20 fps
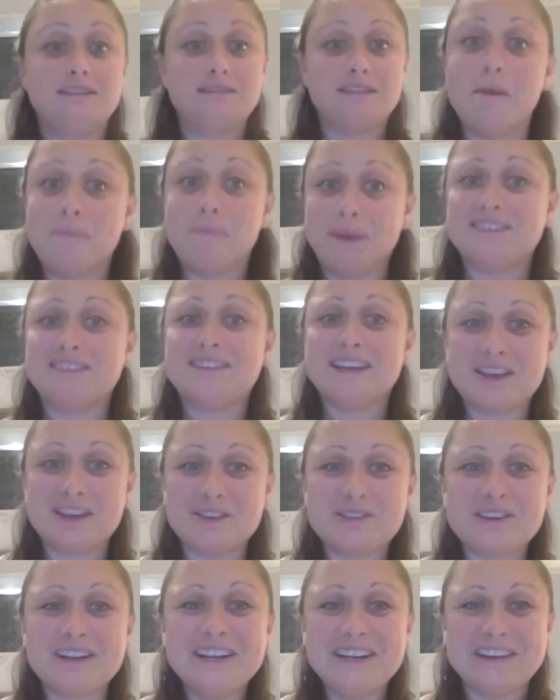a basic
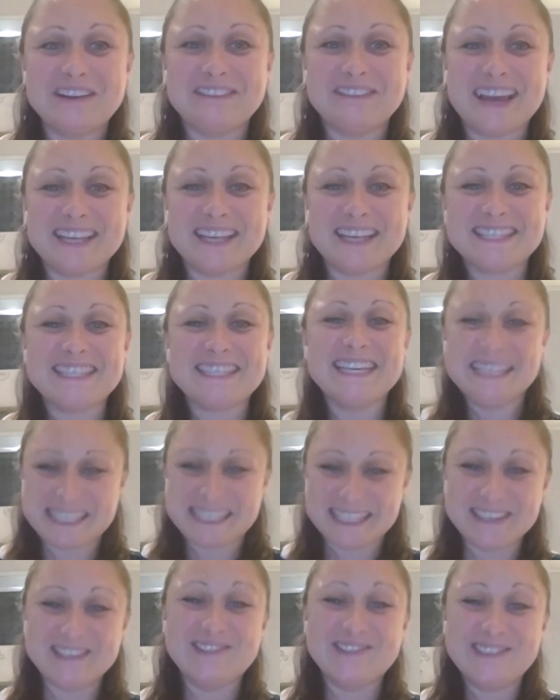user interface
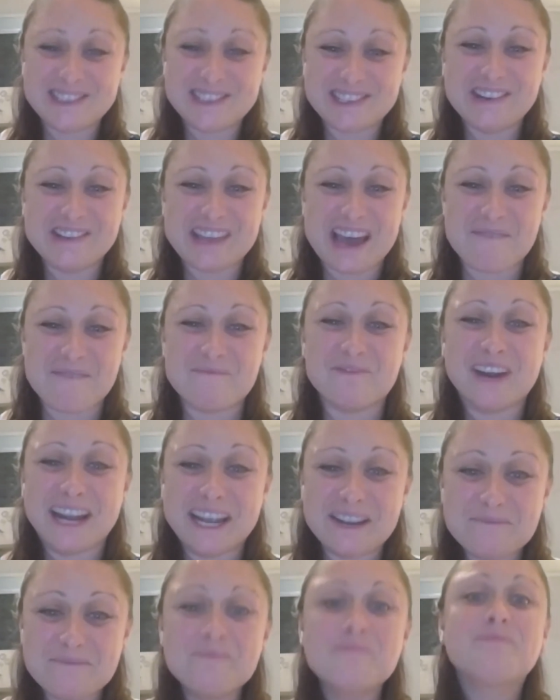to show them,
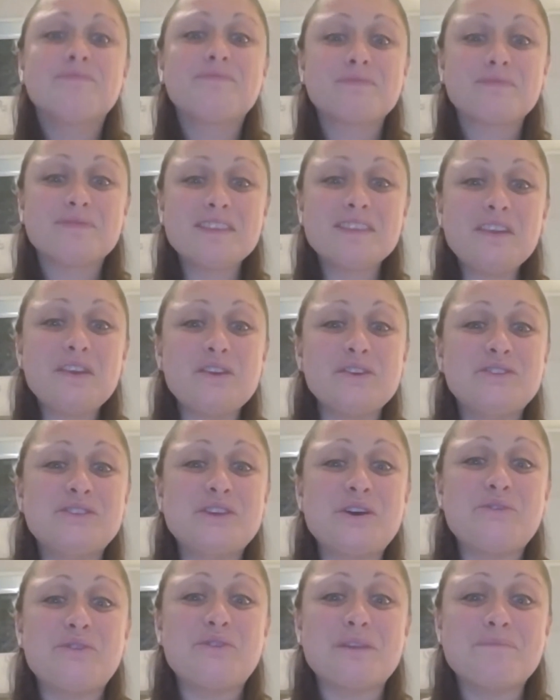right?
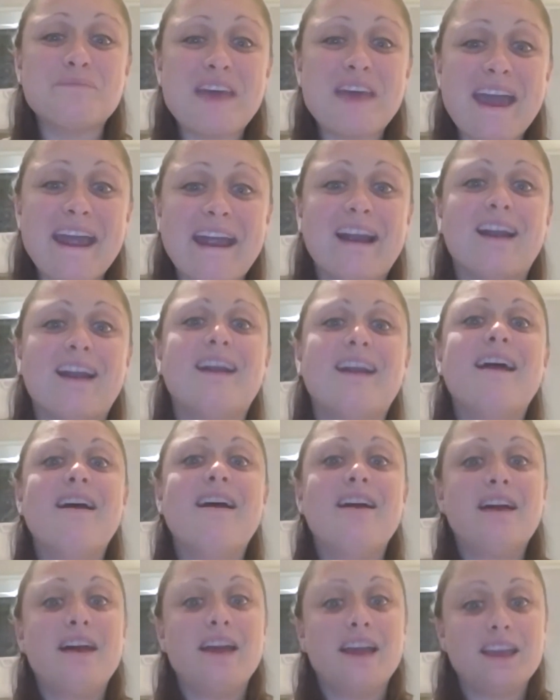So from there,
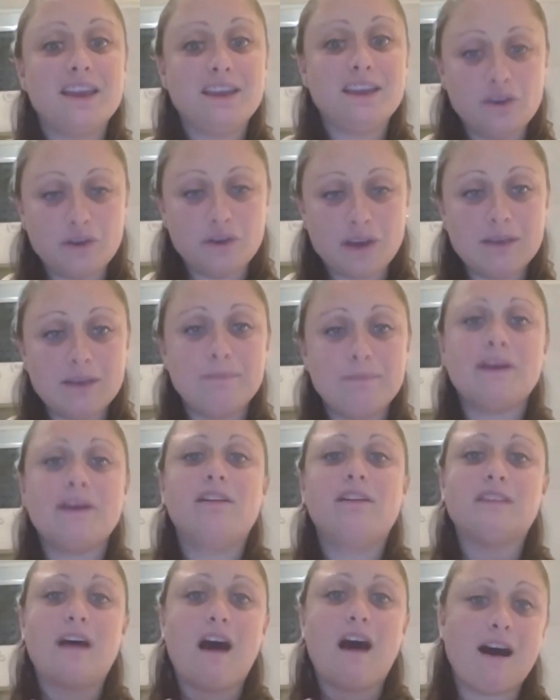you can
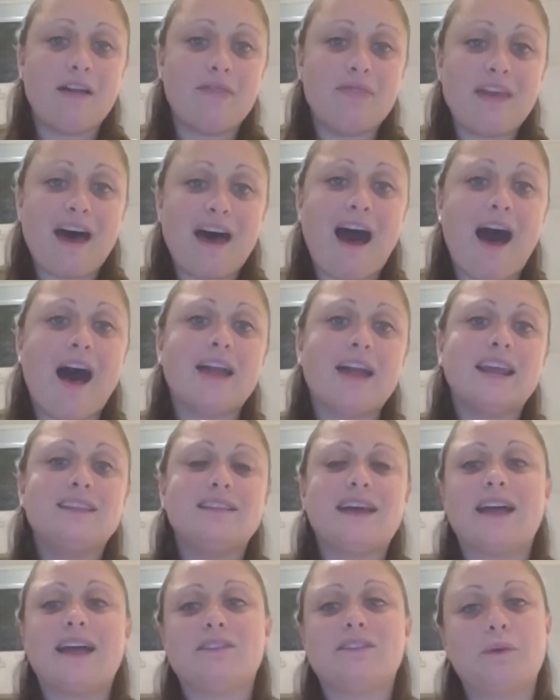build on that, and
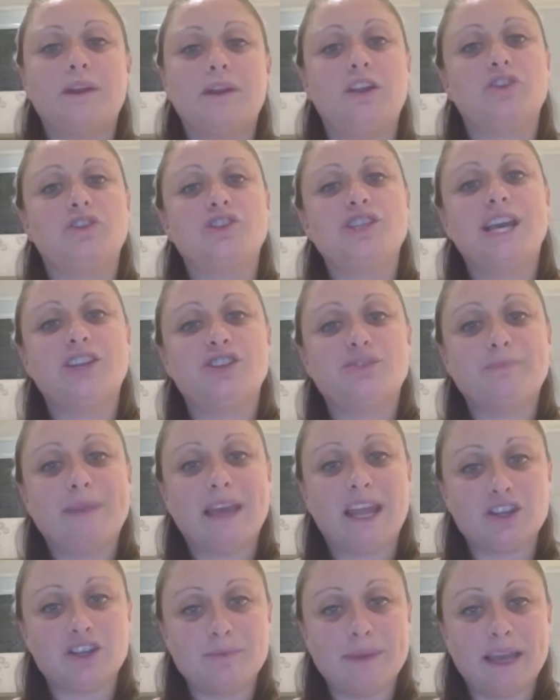that's when your change
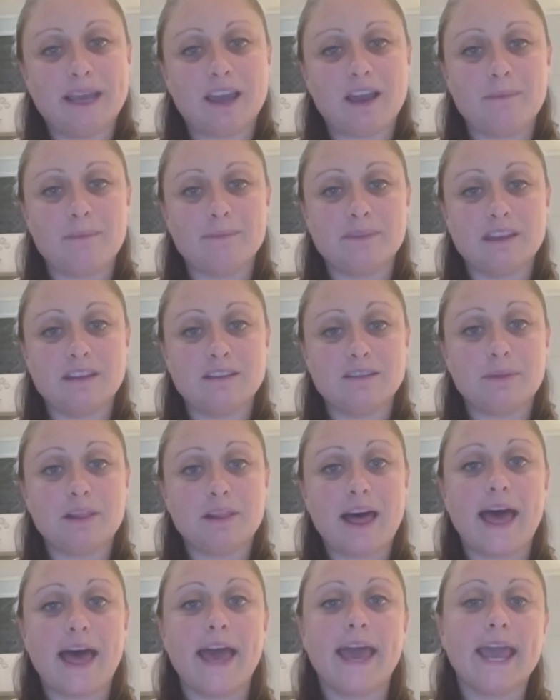management comes into
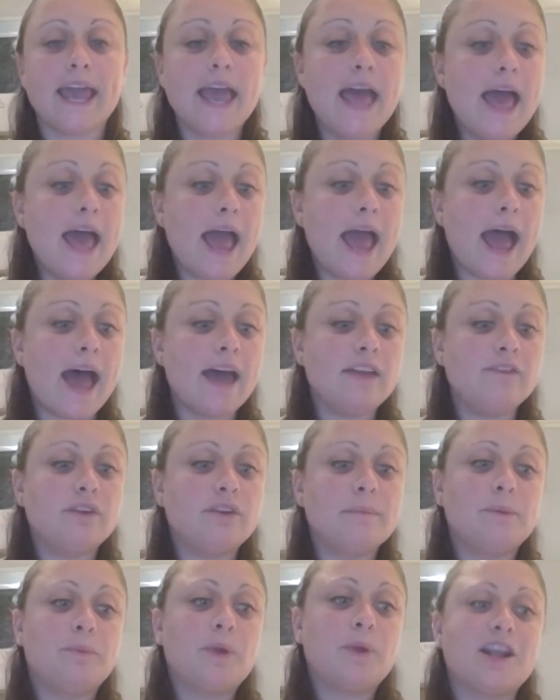play. And
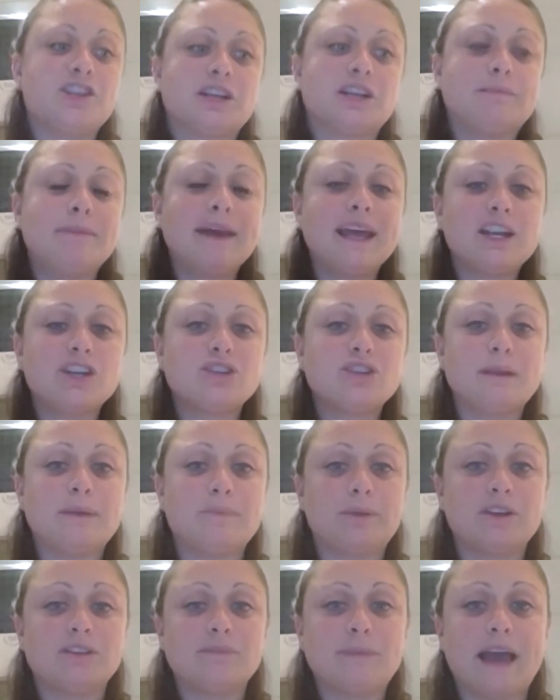from a project management
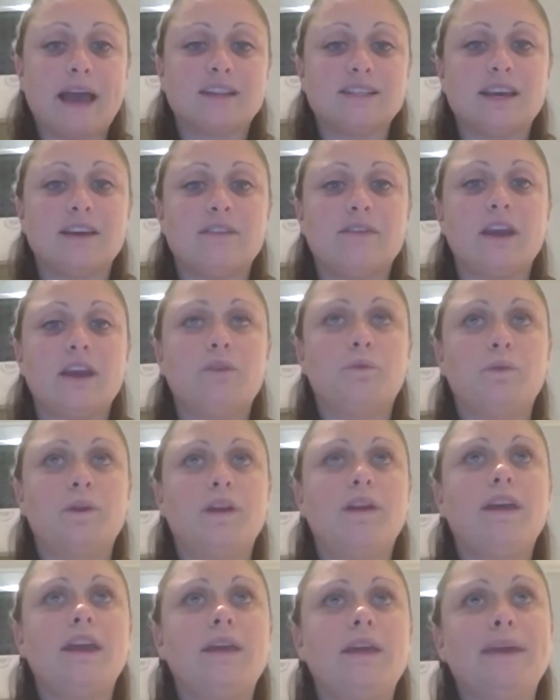perspective, it
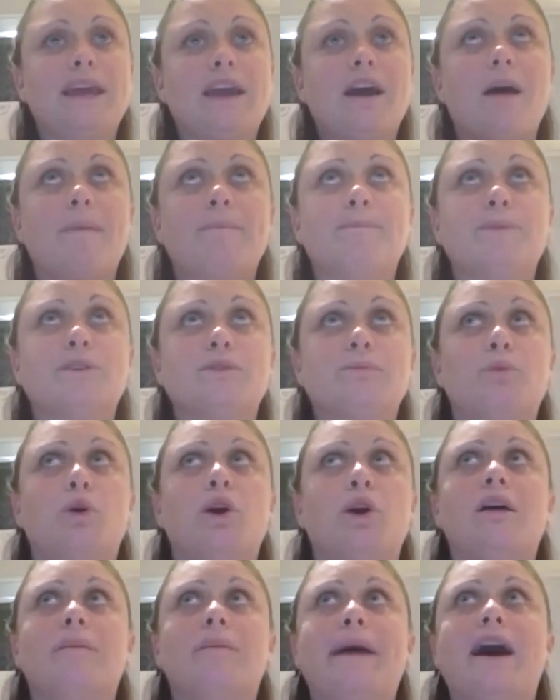really becomes
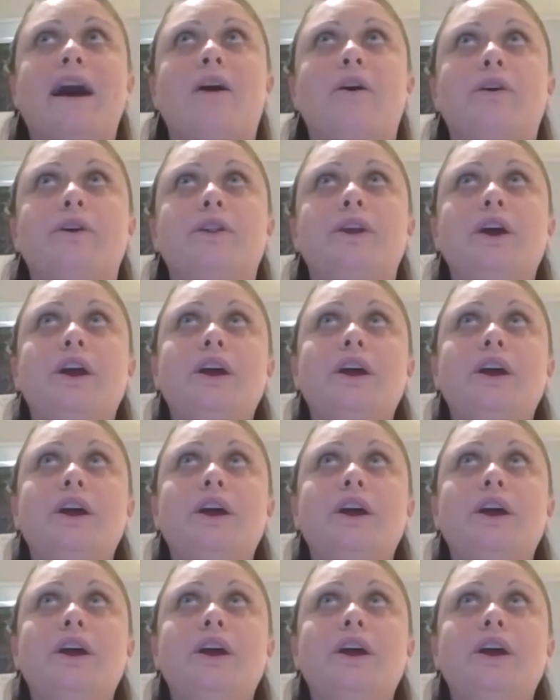more about